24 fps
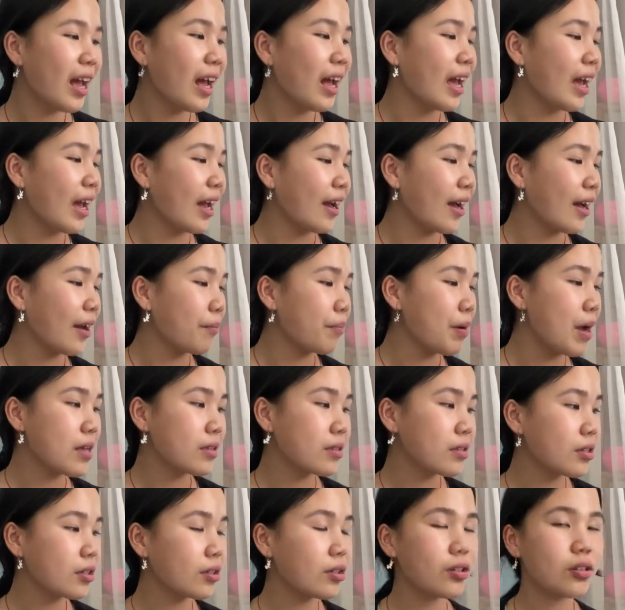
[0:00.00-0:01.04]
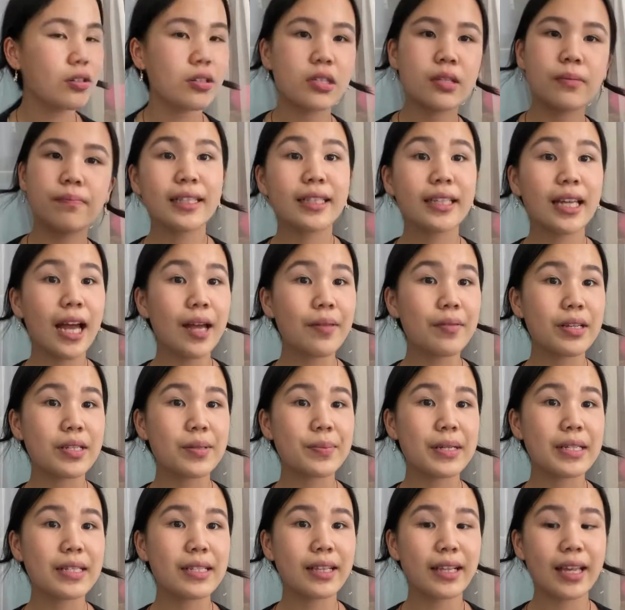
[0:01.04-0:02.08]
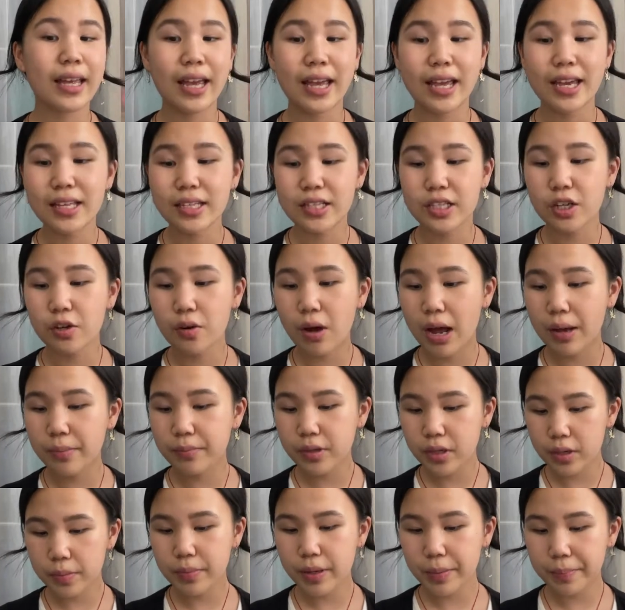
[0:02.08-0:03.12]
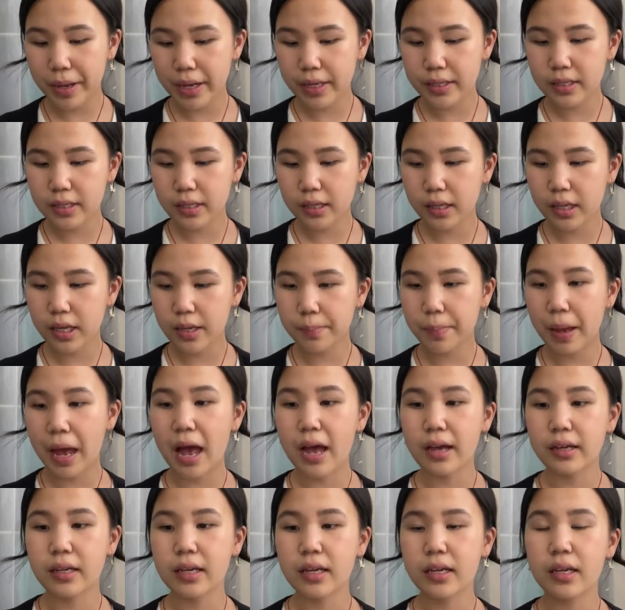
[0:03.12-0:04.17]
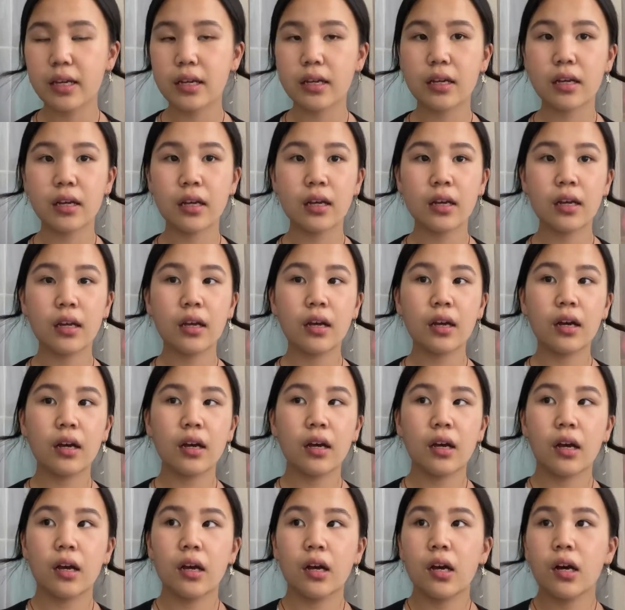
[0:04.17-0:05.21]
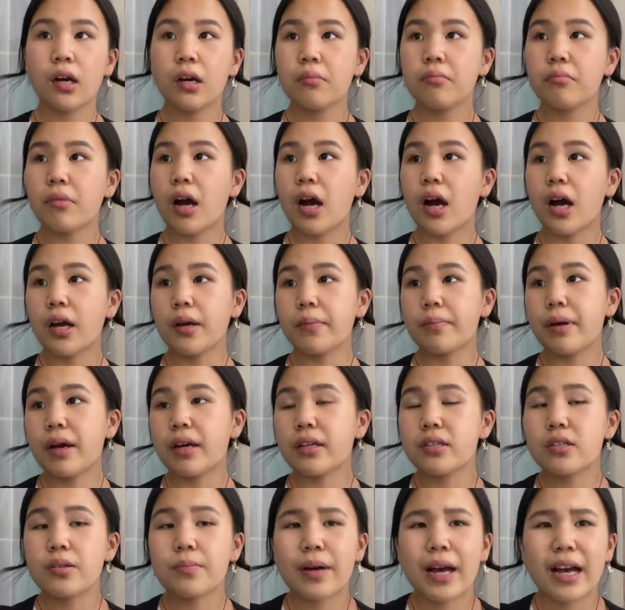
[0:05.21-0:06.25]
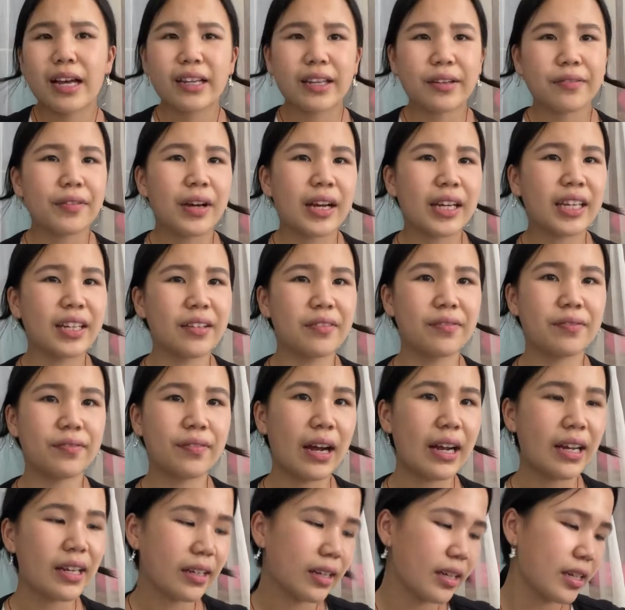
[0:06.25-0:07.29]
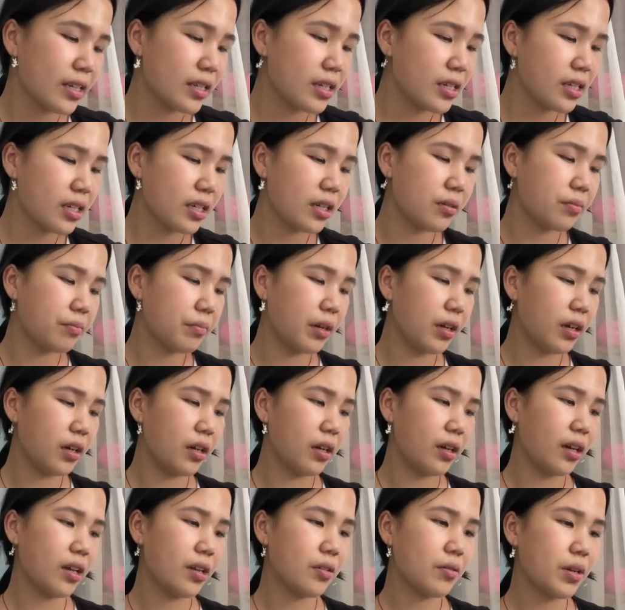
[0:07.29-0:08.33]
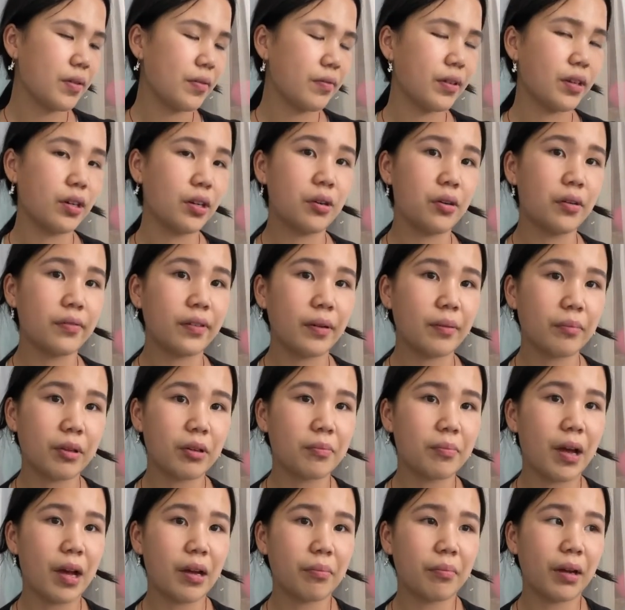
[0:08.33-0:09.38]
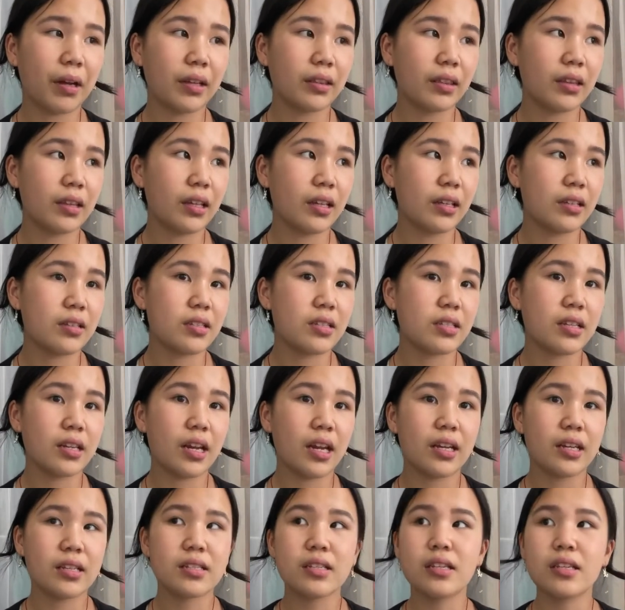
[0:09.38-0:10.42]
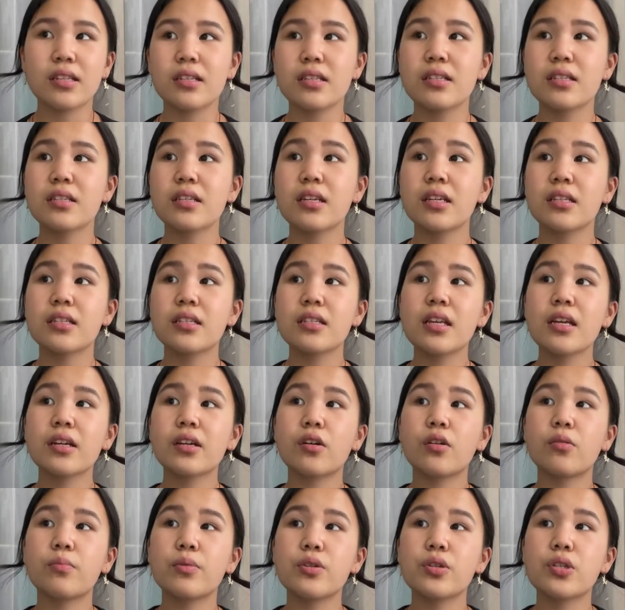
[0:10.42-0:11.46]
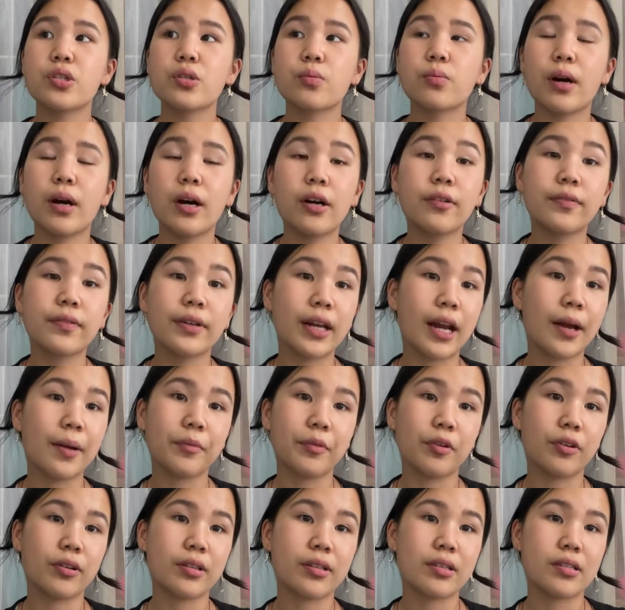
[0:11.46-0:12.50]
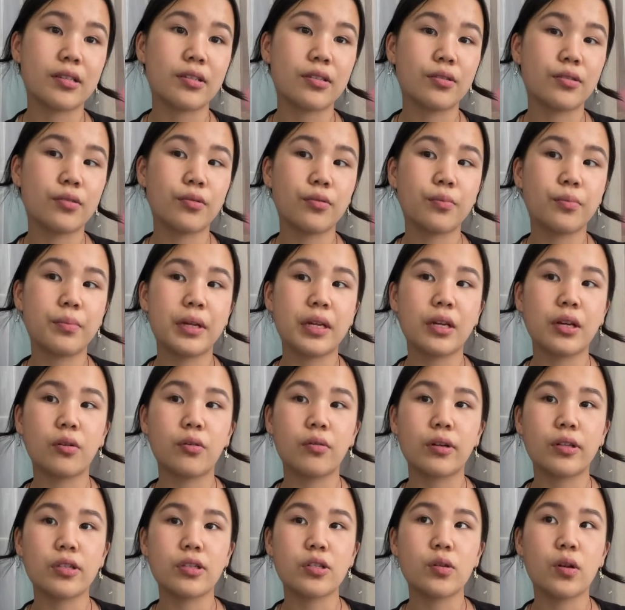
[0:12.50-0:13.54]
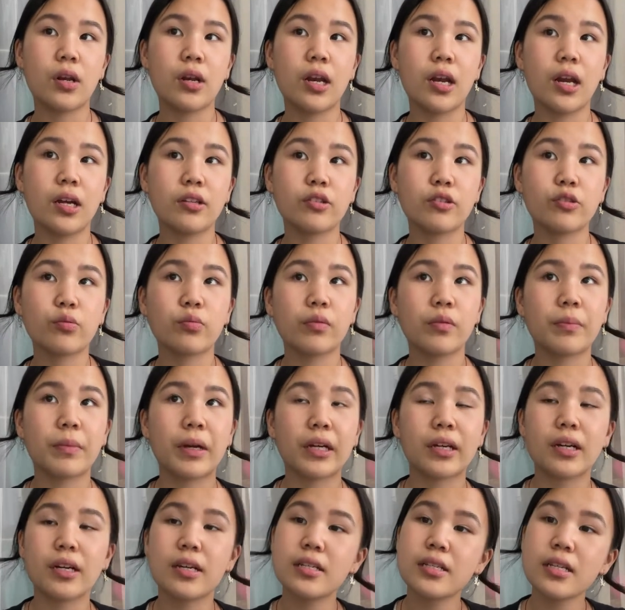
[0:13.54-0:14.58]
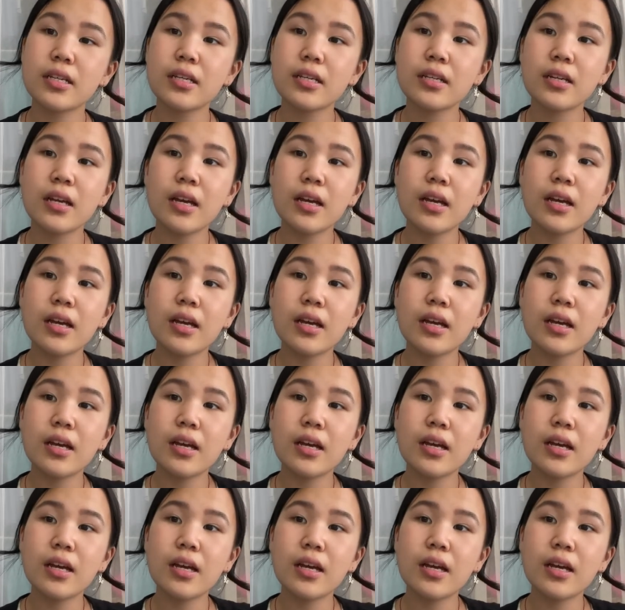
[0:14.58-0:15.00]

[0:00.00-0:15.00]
and pencils. Yeah, that's basically it. So I'm going to be basically packing my pencil bag if I can find it, but I don't even know if I'm going to pack my things today since it's like almost 12 and I'm going to be going to lunch with my cousin